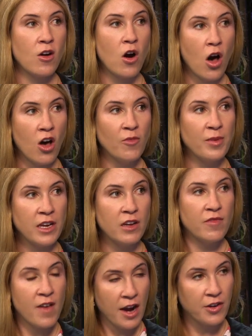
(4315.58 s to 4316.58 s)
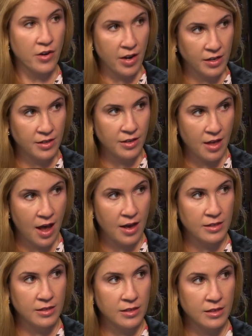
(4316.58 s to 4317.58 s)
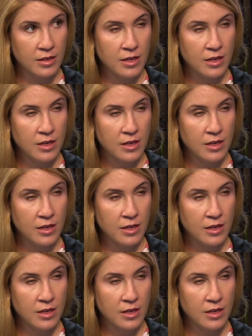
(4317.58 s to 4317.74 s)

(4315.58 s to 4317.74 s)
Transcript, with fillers: are all being factored into yeah. that.